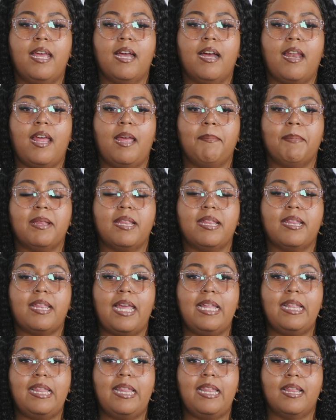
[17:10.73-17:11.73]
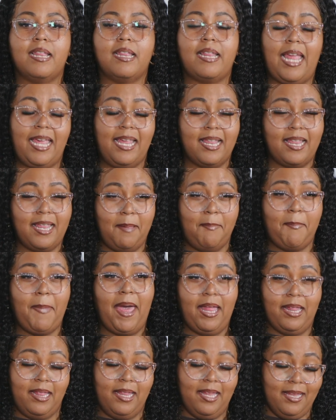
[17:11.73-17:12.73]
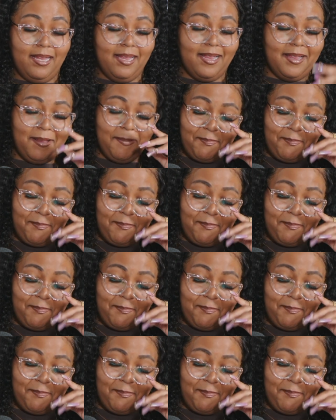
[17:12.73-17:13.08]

Her name is Stacy Mathis,